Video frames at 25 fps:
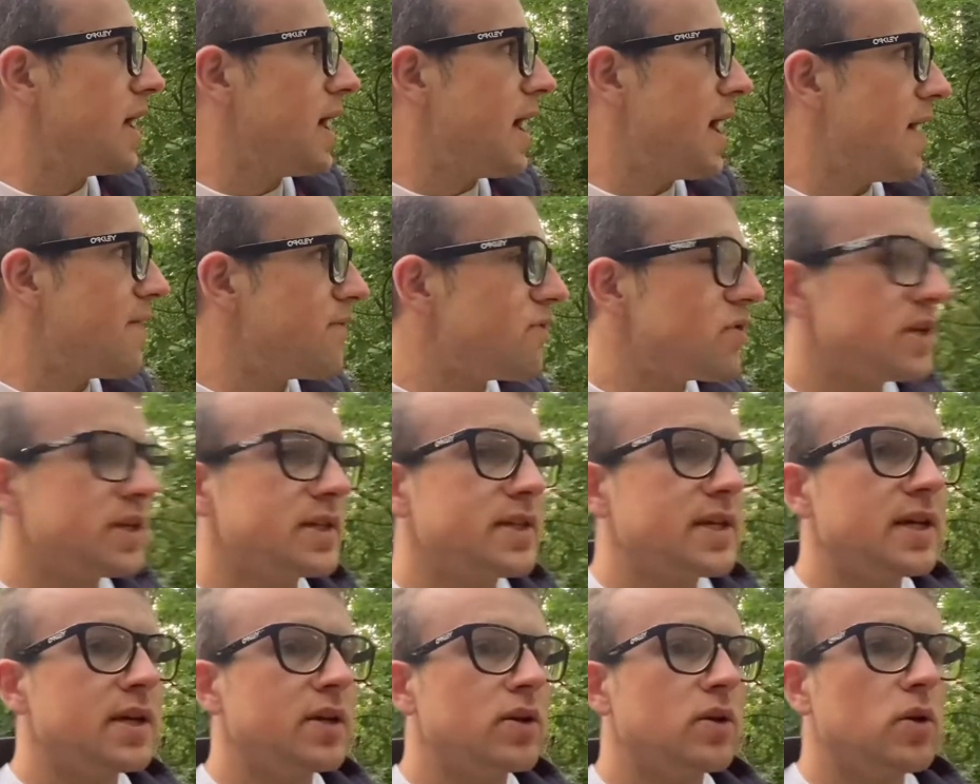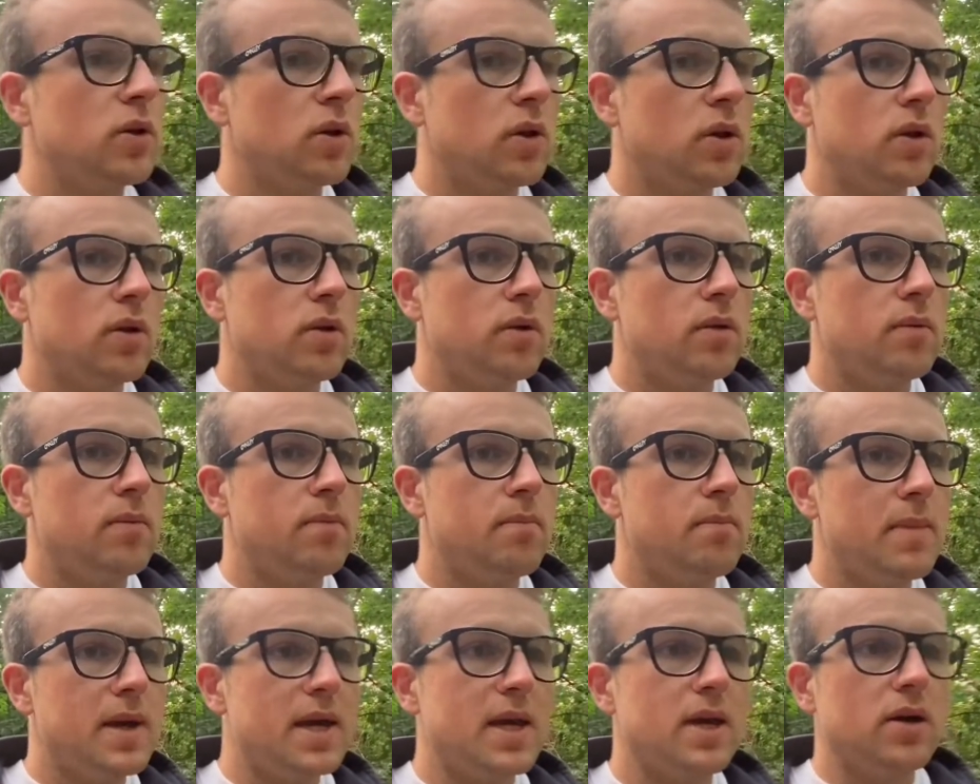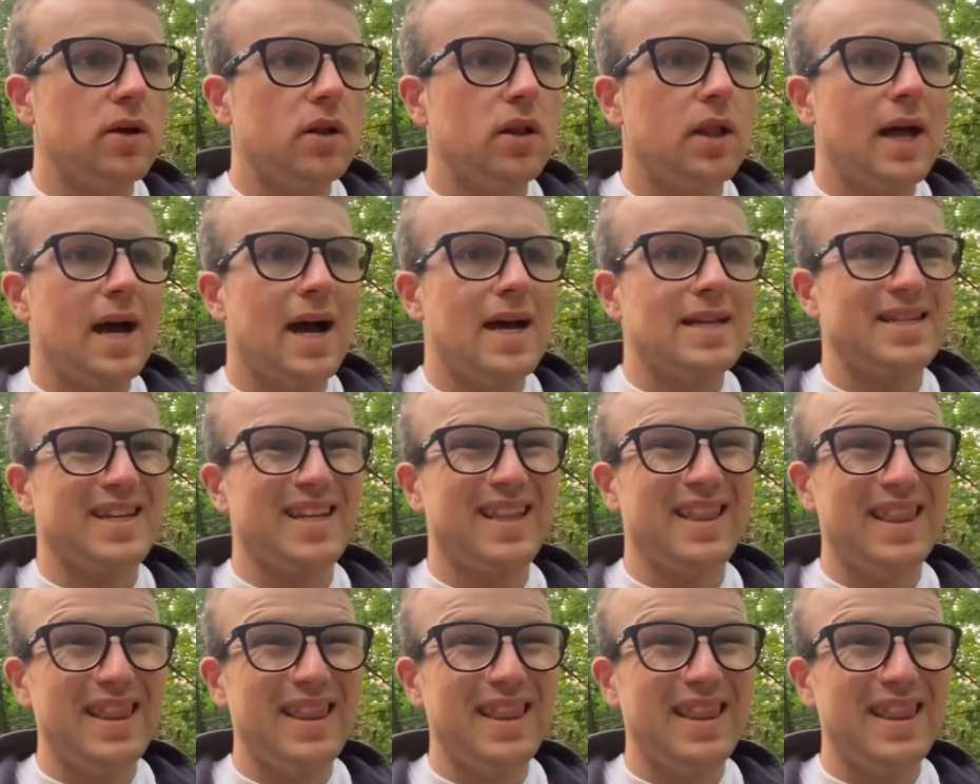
every single meal has at